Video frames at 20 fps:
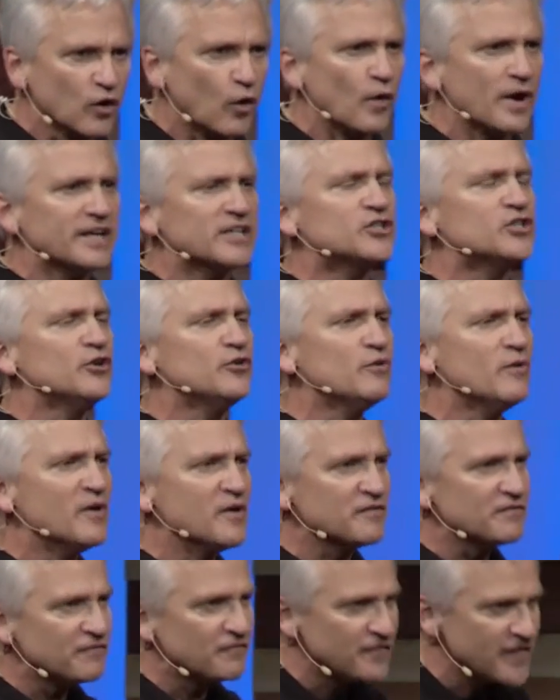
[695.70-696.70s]
going to
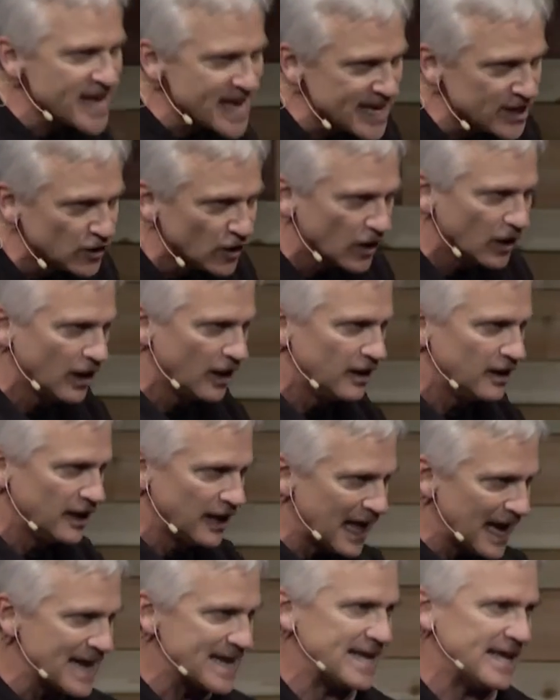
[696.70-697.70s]
feel
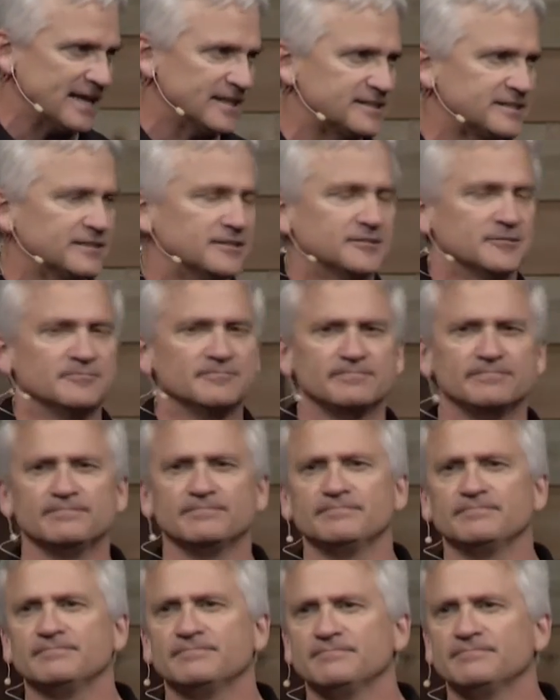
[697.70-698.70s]
like it.
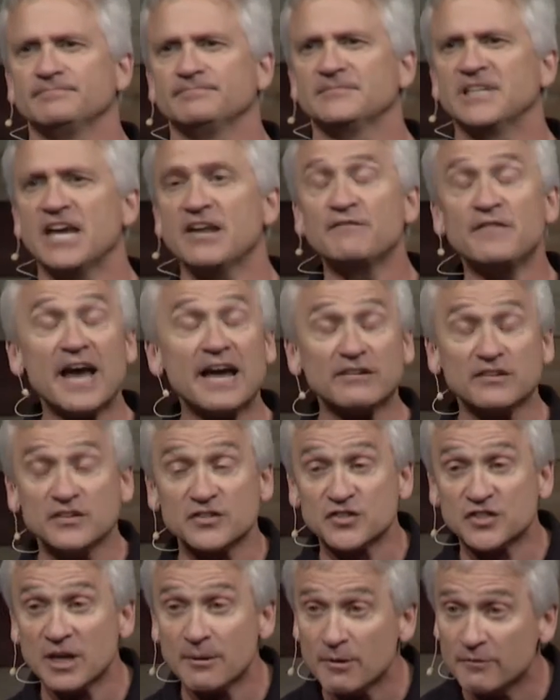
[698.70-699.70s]
In
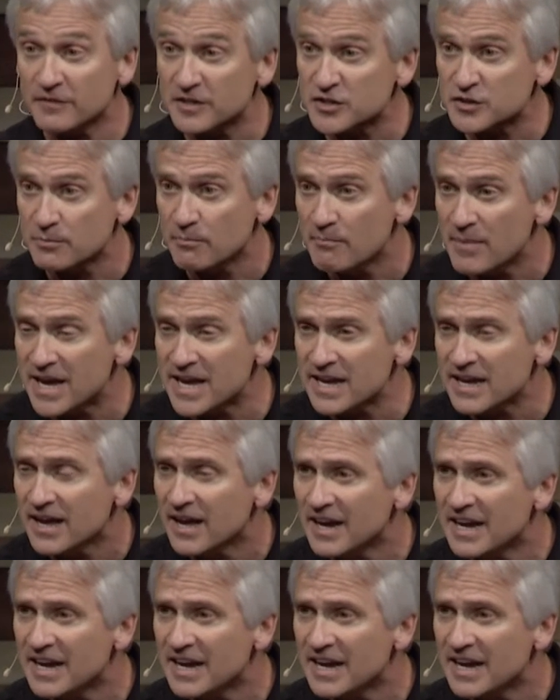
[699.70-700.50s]
fact, some of us may